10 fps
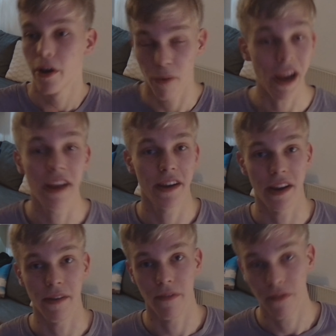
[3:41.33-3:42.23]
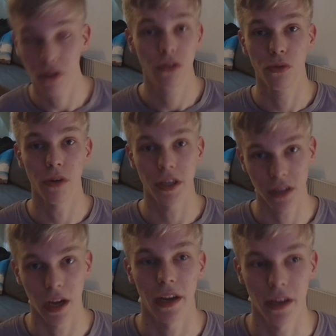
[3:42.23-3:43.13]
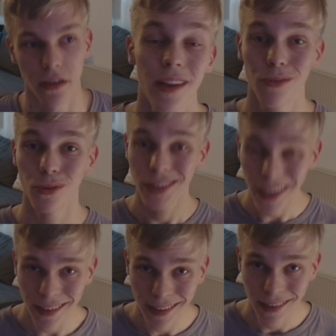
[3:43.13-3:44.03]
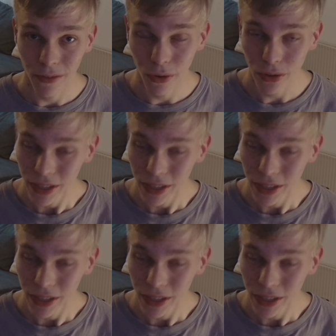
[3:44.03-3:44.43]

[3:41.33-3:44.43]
where the fuck do I start at. If you did, of course,